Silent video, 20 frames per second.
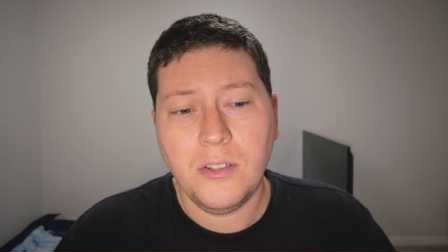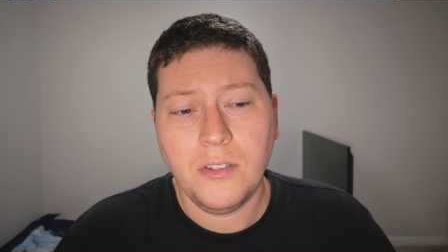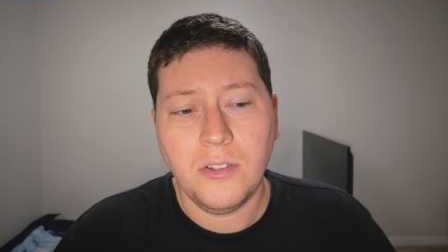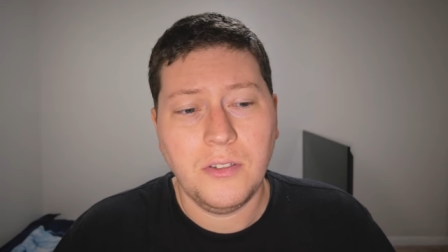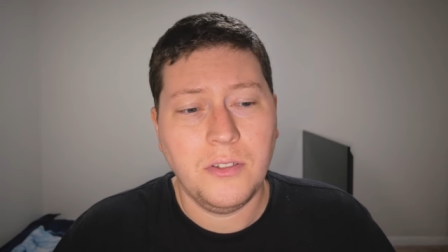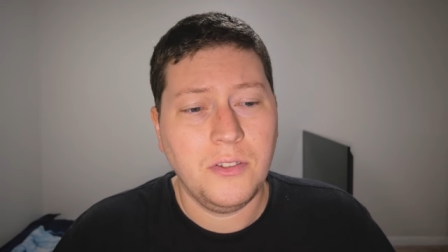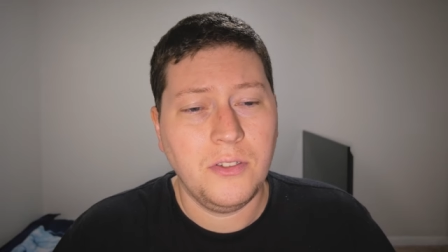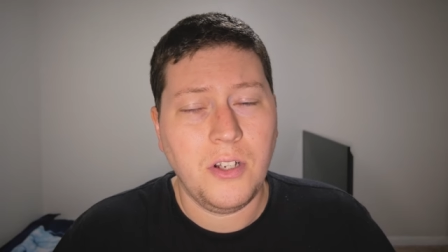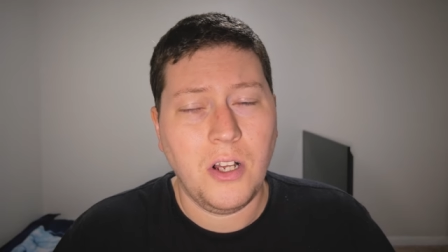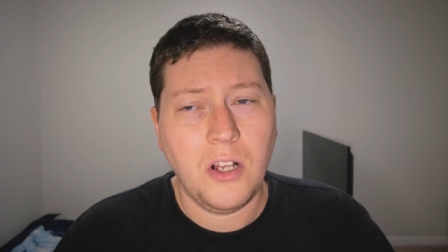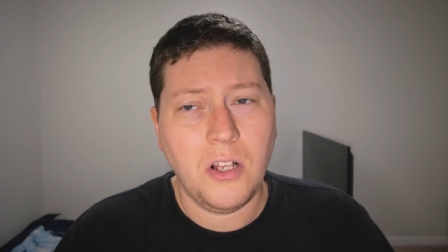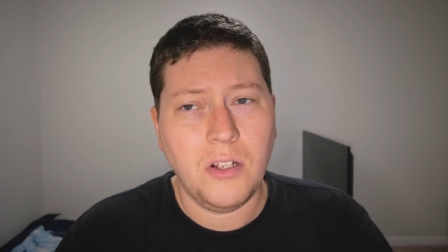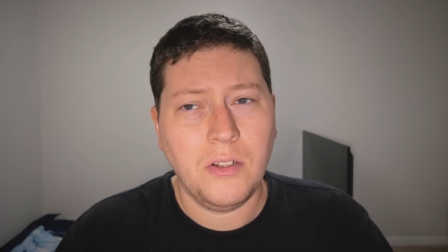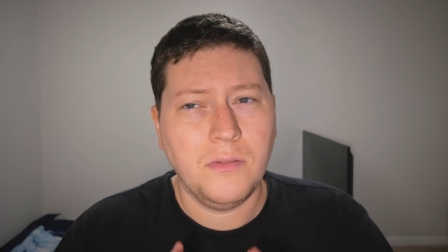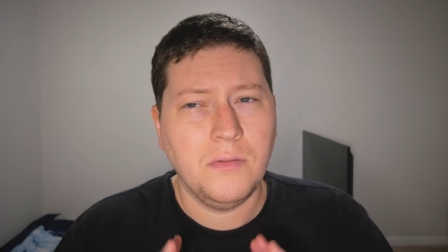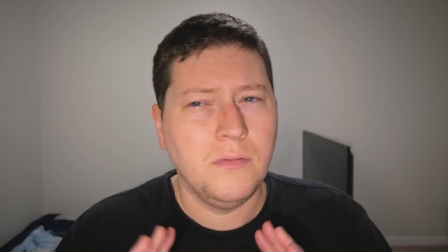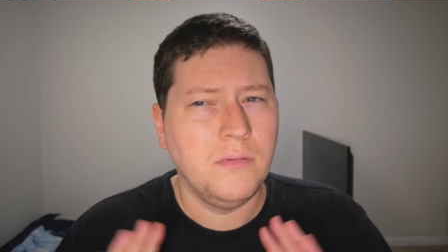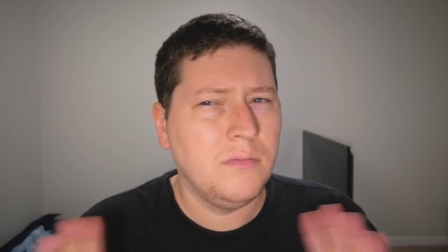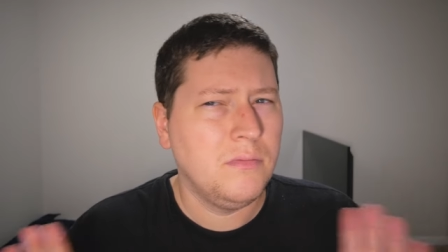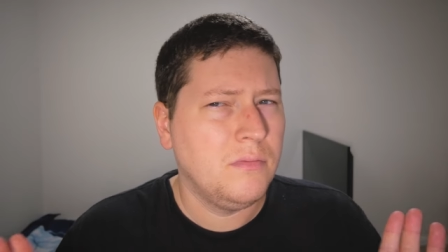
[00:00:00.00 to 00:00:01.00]
so this is
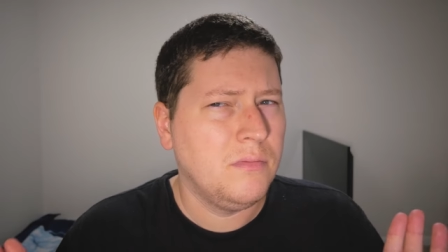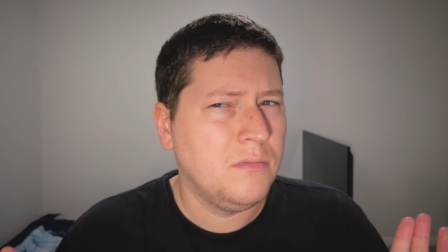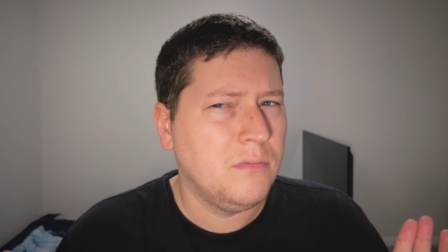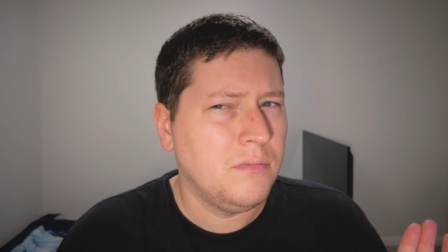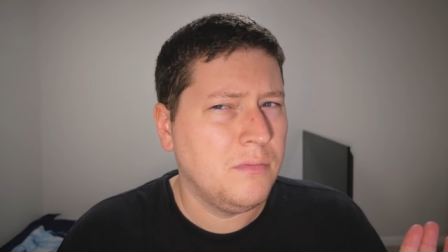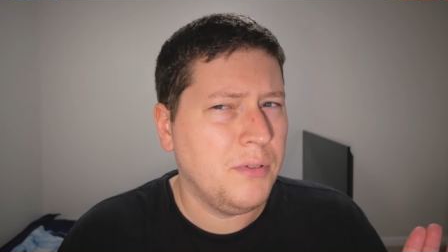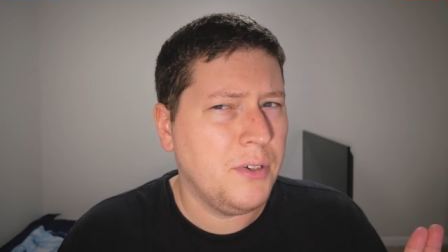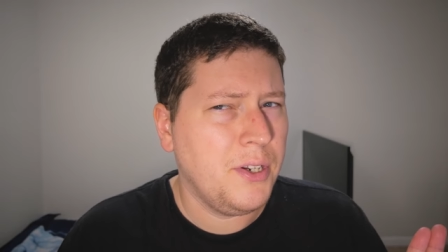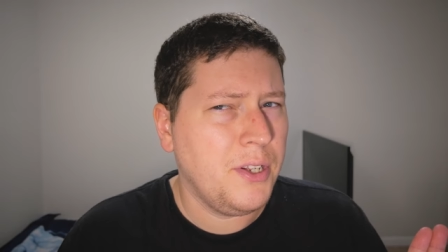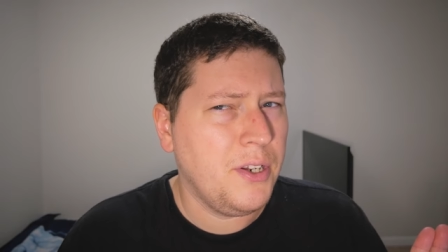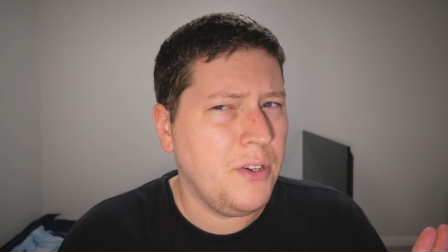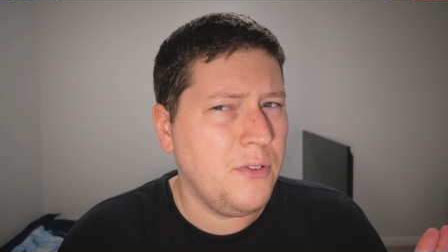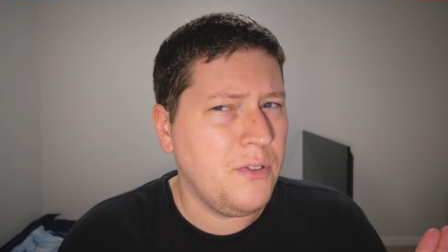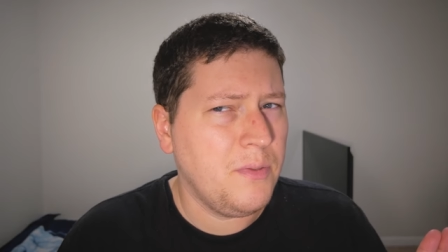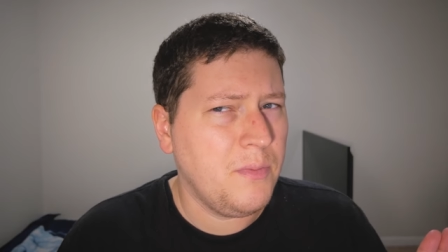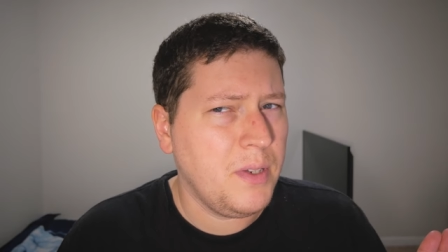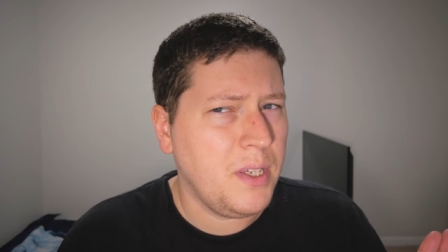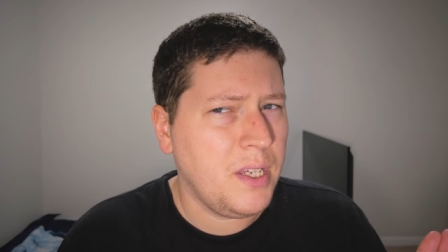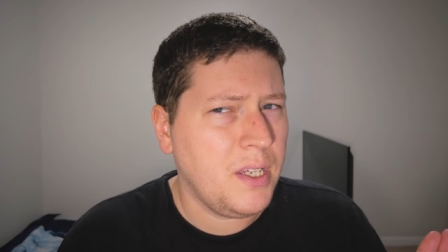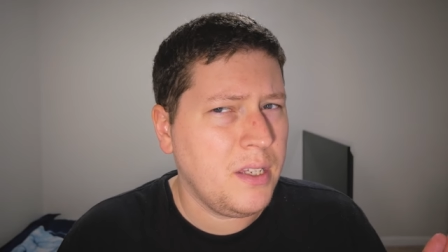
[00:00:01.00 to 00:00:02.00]
all pretty new
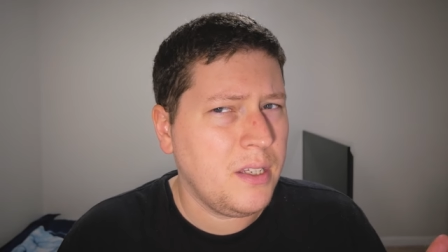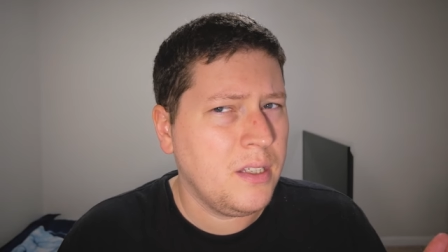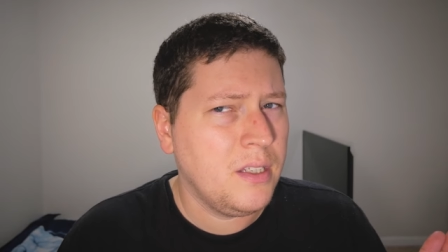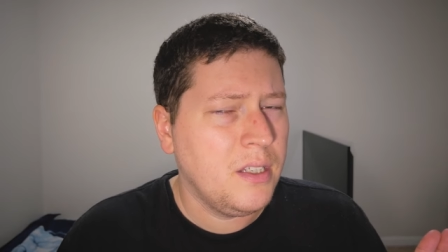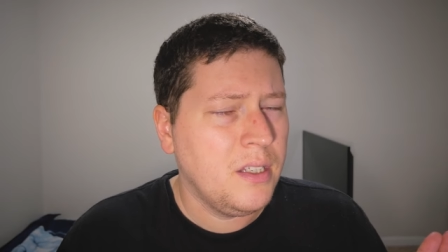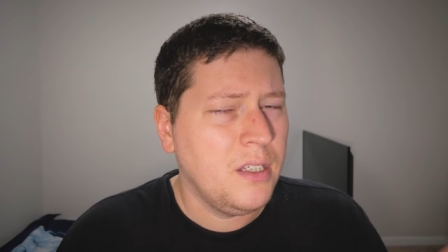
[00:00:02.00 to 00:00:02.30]
to me.